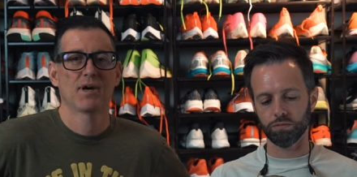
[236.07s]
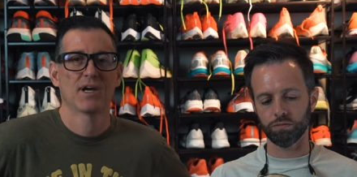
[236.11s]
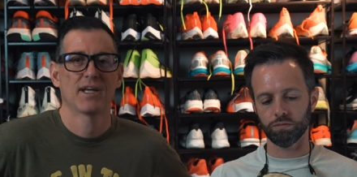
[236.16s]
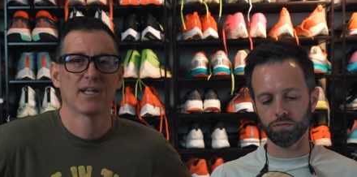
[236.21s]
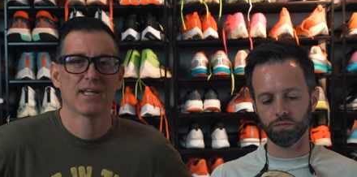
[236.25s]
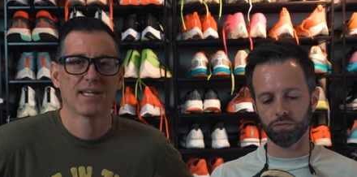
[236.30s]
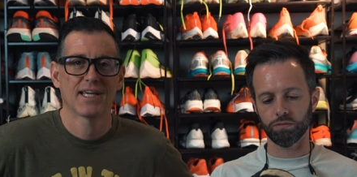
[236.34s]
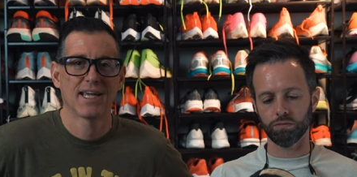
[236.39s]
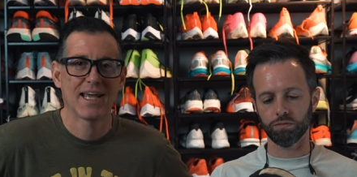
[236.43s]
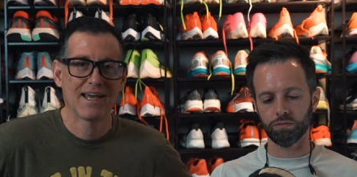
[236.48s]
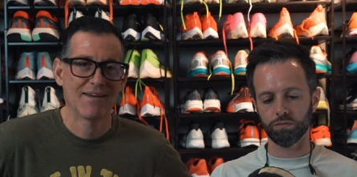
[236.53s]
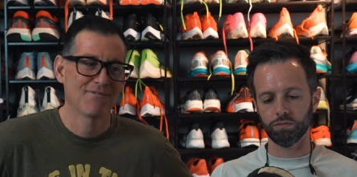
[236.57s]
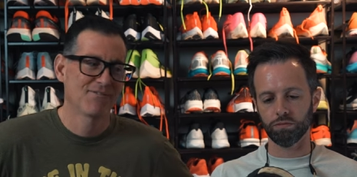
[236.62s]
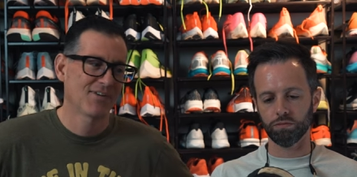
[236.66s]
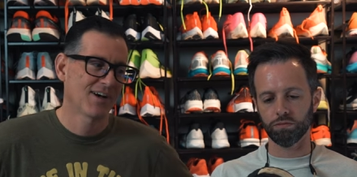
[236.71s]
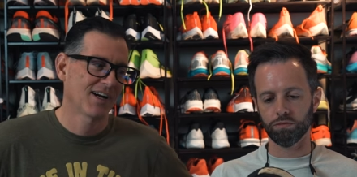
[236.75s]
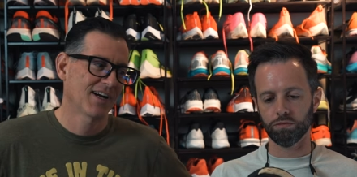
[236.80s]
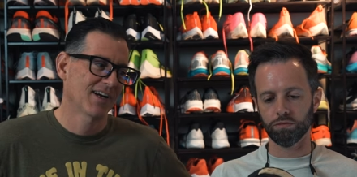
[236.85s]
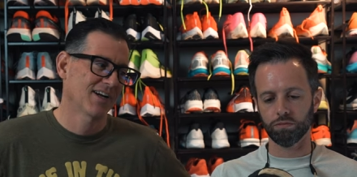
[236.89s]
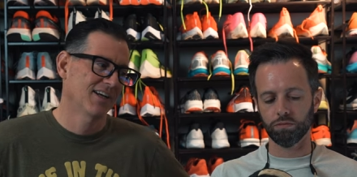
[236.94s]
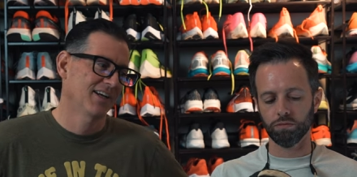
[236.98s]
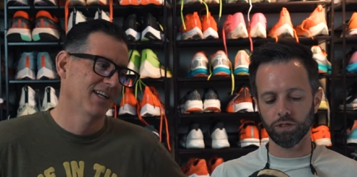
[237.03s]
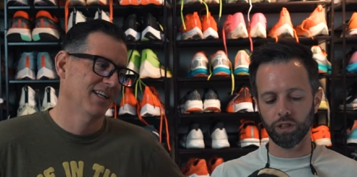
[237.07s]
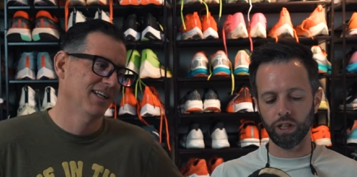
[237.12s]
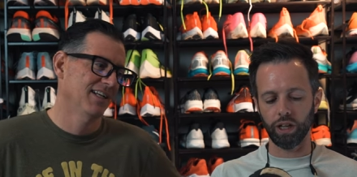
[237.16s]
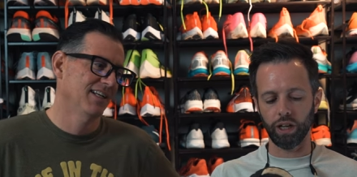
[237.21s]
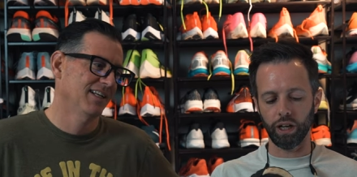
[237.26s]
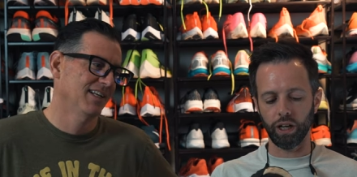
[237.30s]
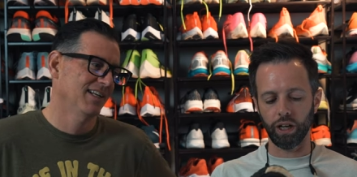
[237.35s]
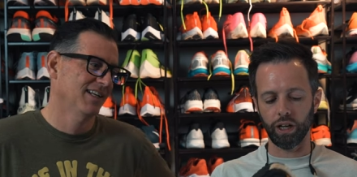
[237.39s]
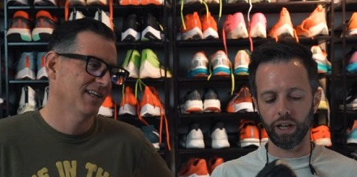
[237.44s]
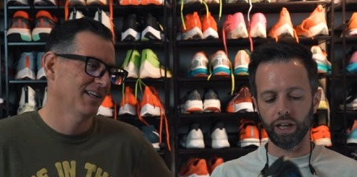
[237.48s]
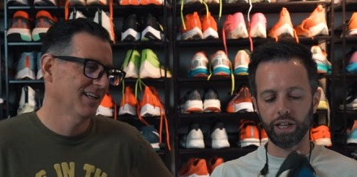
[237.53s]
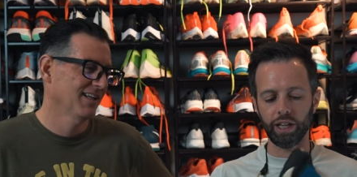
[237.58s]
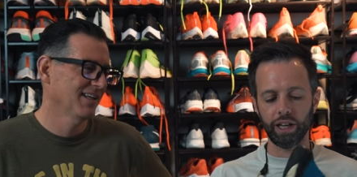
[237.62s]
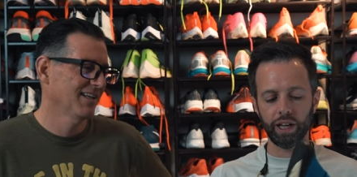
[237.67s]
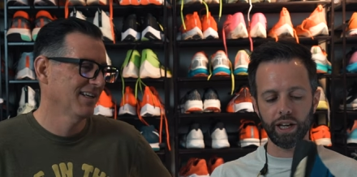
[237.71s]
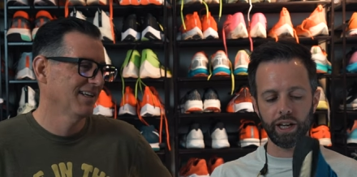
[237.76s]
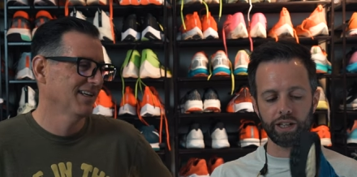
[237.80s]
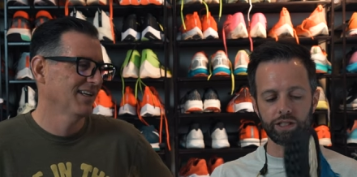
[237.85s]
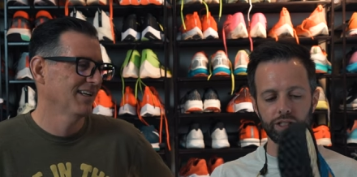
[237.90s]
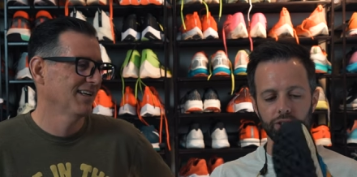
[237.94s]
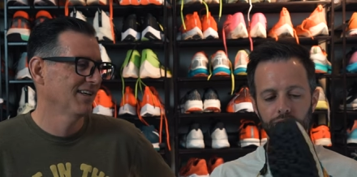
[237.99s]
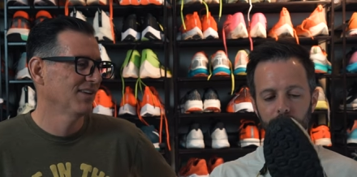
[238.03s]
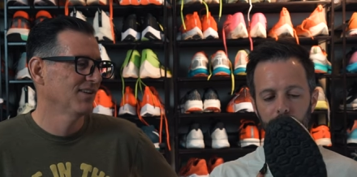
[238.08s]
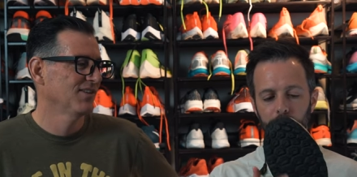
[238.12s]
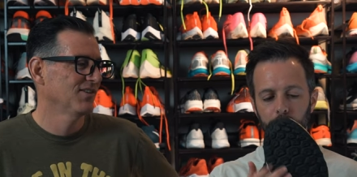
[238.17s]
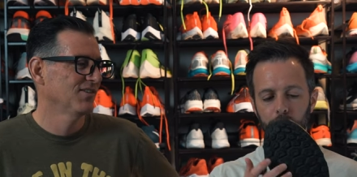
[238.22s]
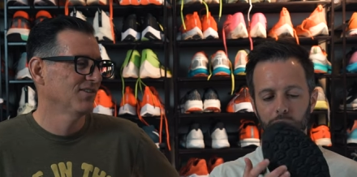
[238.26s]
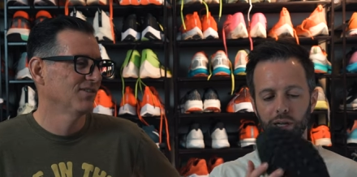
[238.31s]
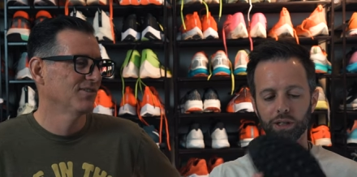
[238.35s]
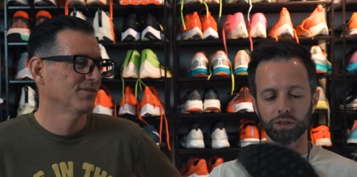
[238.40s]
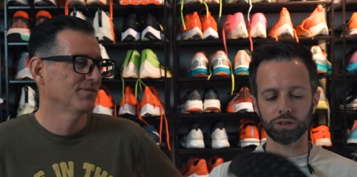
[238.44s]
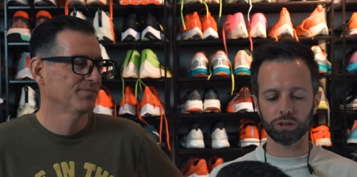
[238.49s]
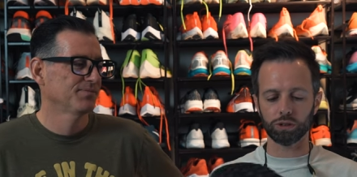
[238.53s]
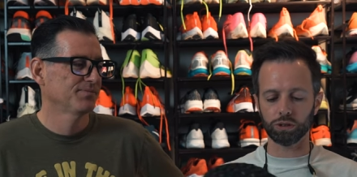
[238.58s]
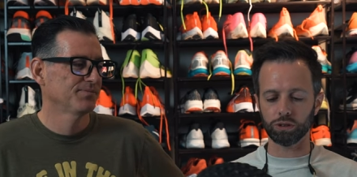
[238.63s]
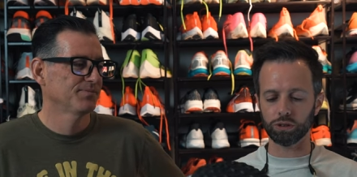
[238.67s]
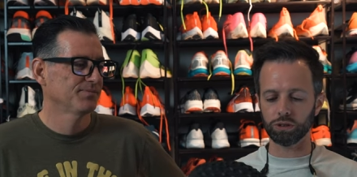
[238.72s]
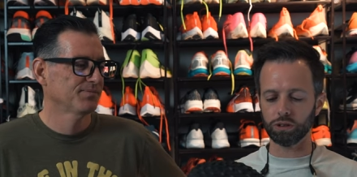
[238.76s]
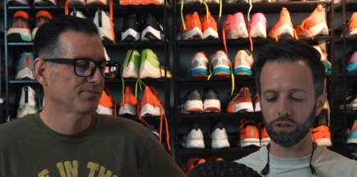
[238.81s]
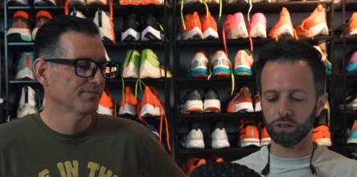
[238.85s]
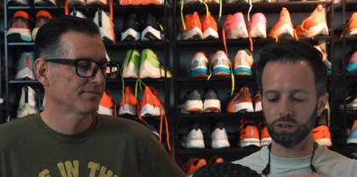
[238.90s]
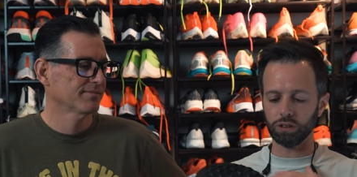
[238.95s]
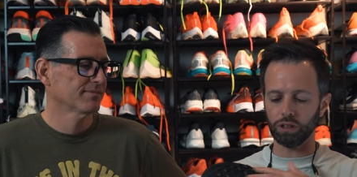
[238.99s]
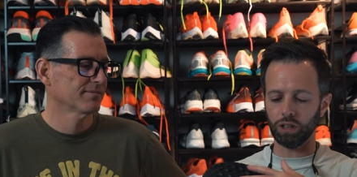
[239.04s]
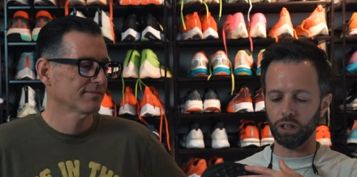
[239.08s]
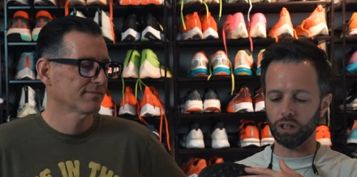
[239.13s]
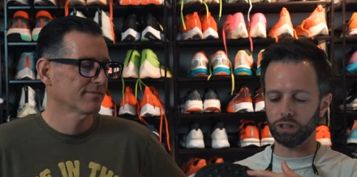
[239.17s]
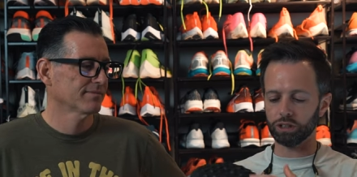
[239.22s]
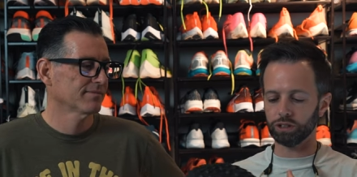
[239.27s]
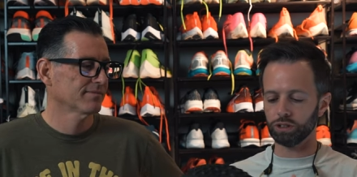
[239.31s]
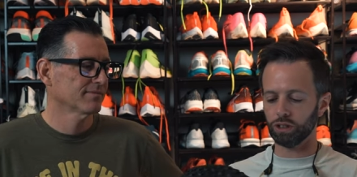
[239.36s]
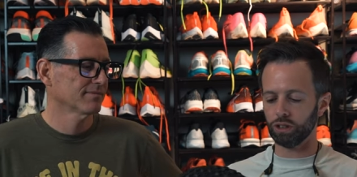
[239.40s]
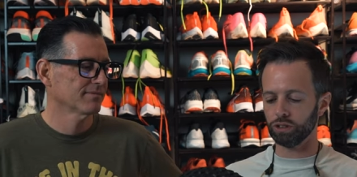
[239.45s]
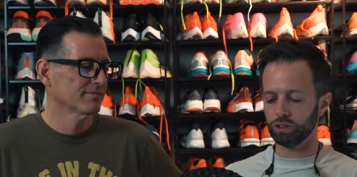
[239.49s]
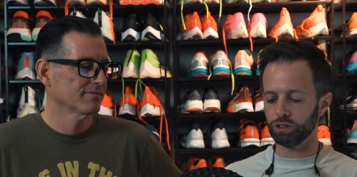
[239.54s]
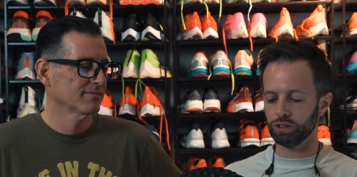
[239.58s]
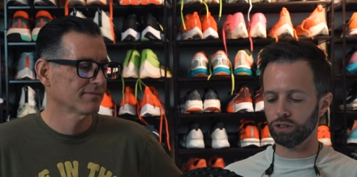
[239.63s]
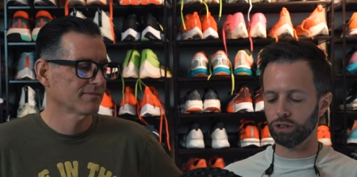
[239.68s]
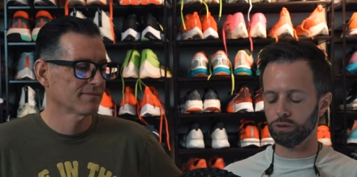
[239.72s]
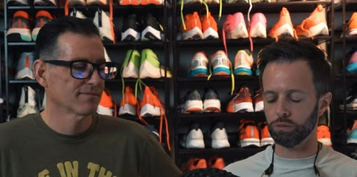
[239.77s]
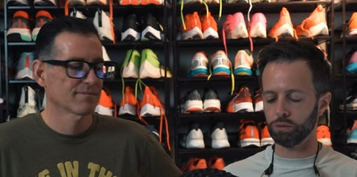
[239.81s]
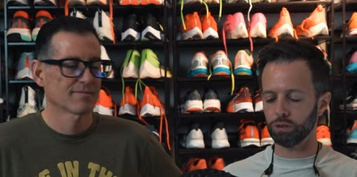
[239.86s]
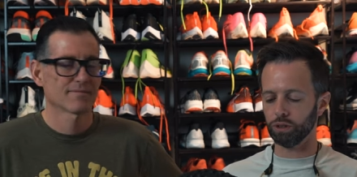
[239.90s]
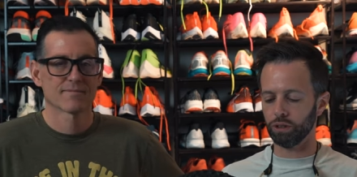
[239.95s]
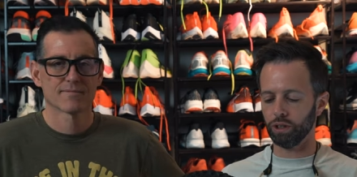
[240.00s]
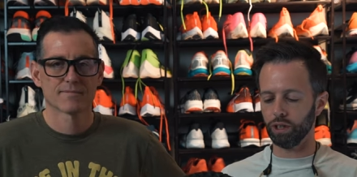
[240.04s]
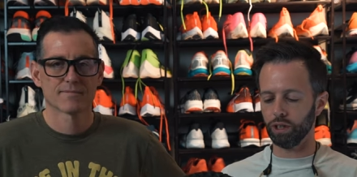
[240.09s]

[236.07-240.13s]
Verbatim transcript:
Speaker 1: by a campfire
Speaker 2: in it. Yeah, and it has a beater hole. The lugs aren't super